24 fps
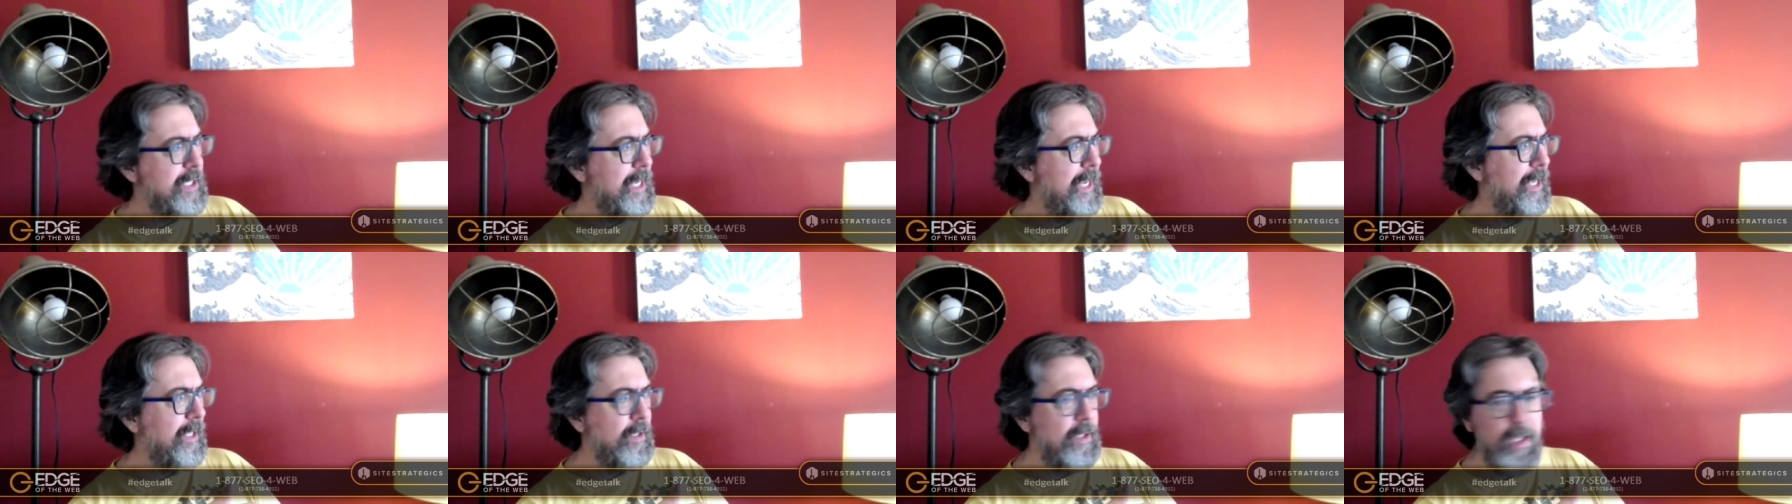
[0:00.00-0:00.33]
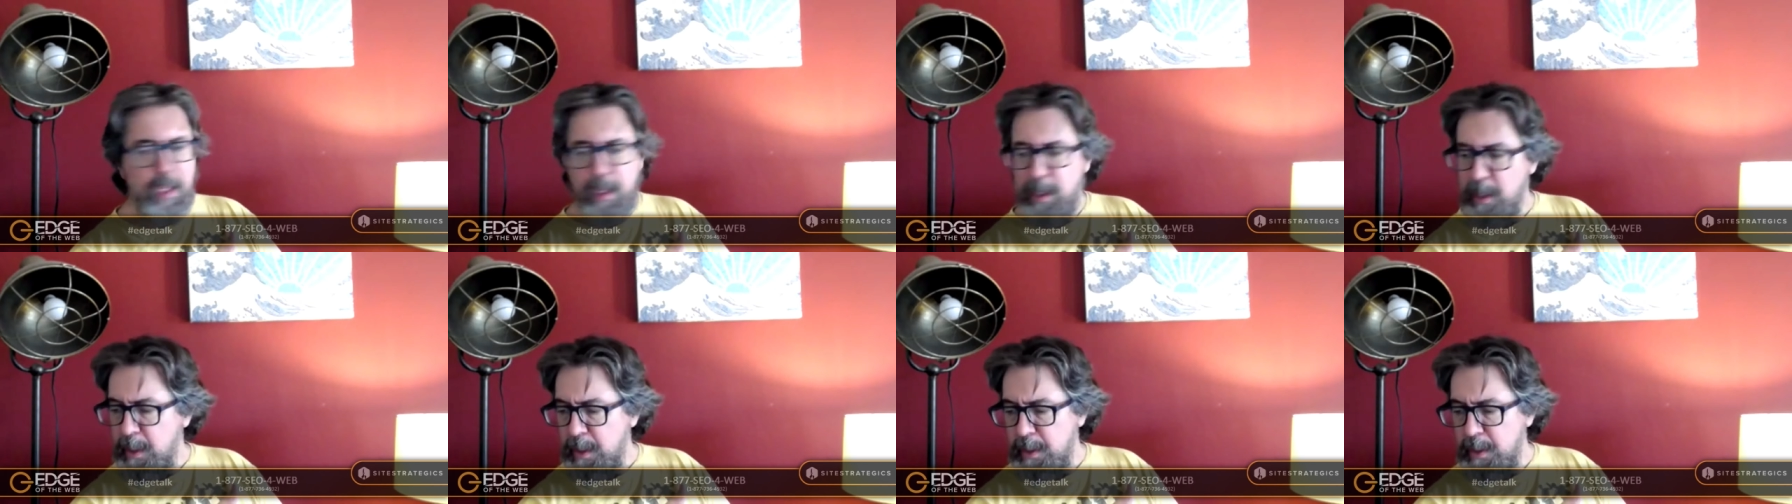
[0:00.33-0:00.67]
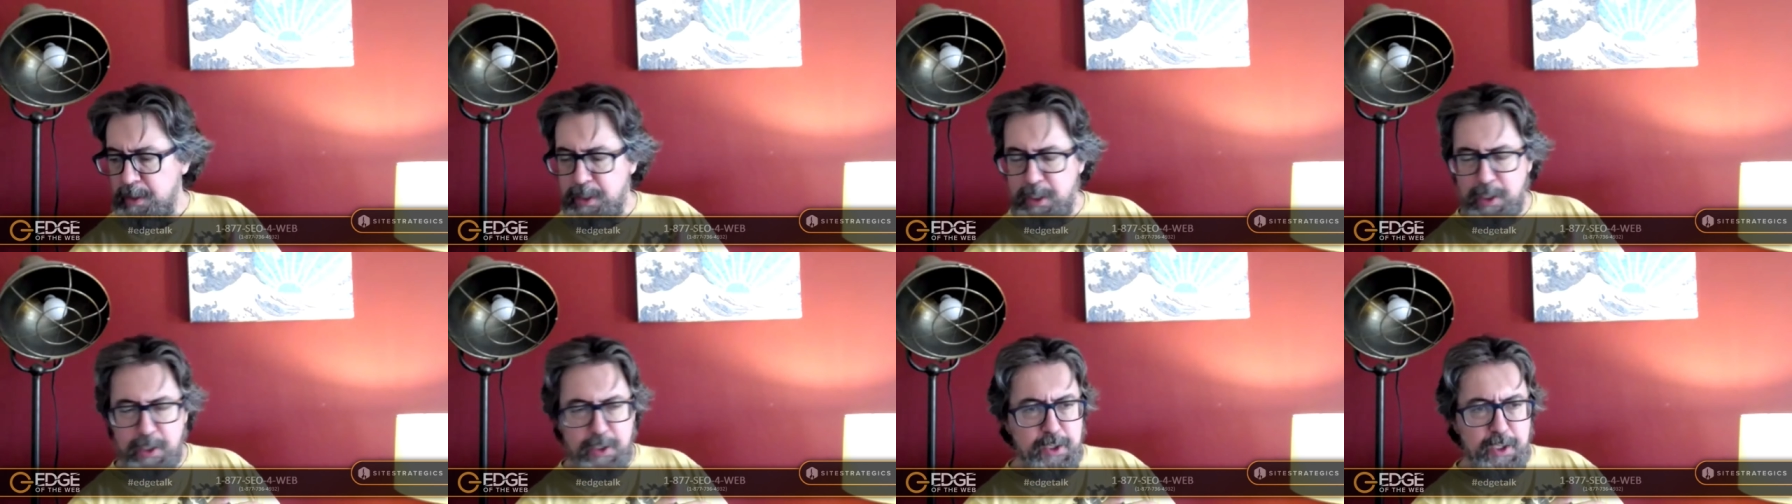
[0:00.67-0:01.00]
say,
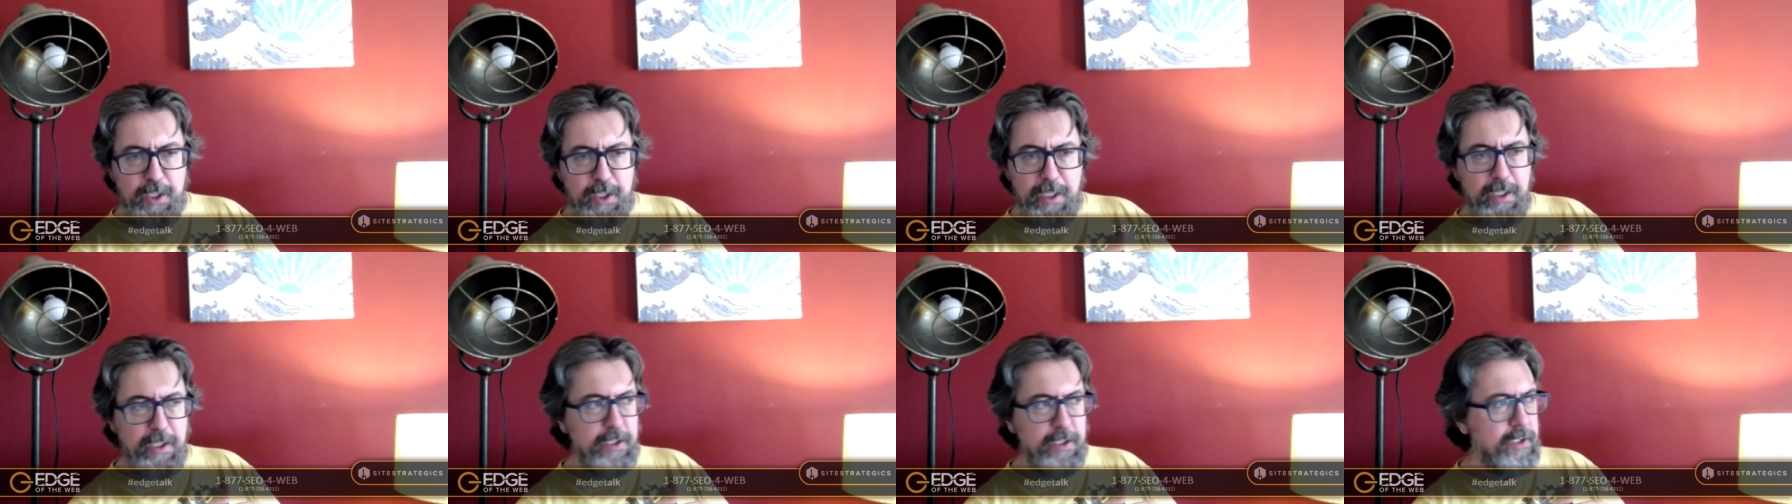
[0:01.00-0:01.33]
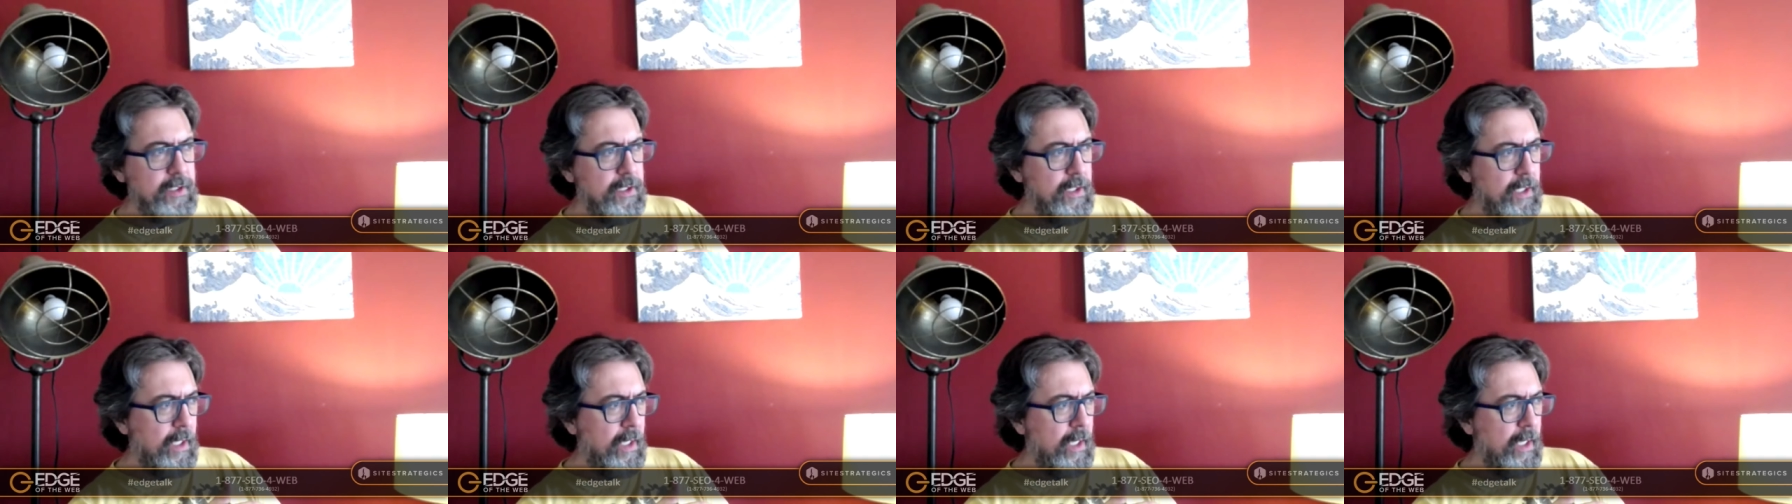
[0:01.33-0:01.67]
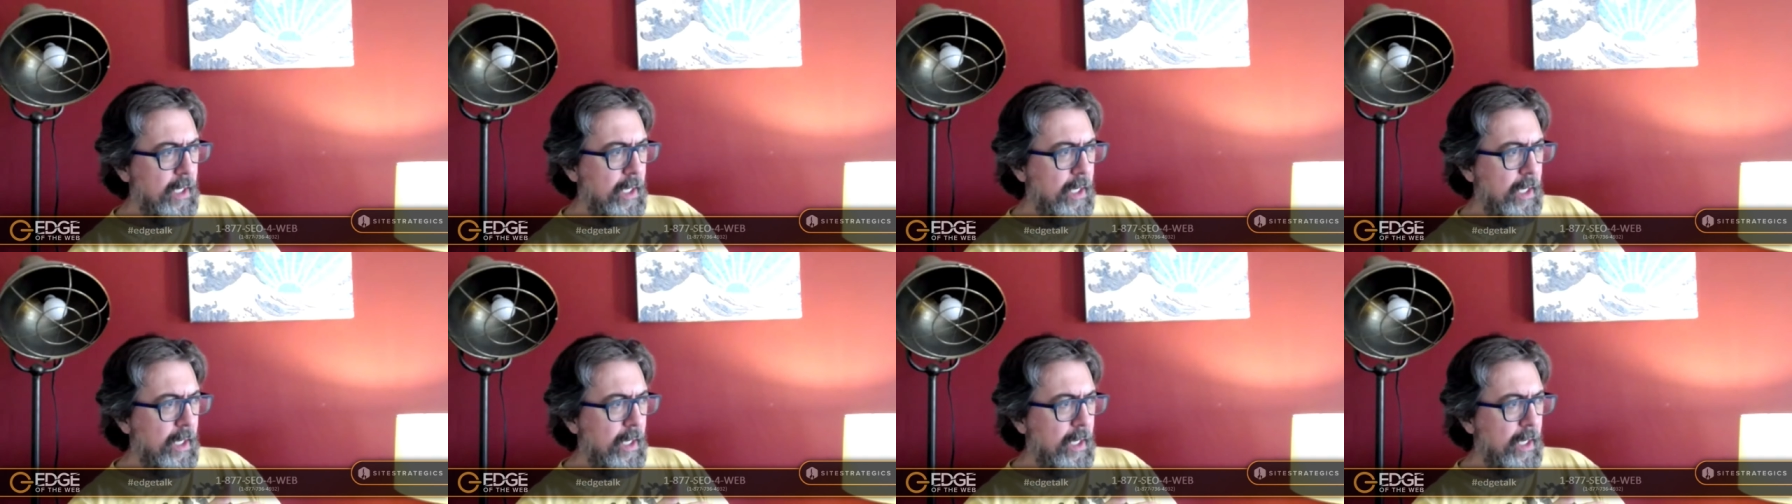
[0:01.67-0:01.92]
this is